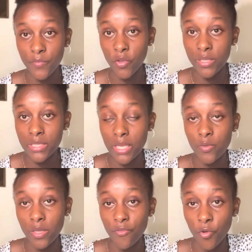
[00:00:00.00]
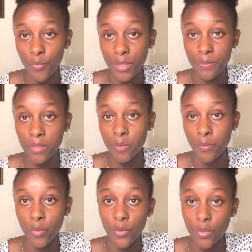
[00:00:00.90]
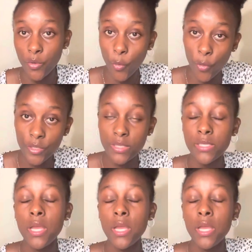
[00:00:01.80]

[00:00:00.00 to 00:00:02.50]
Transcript: They only take 24 people per course.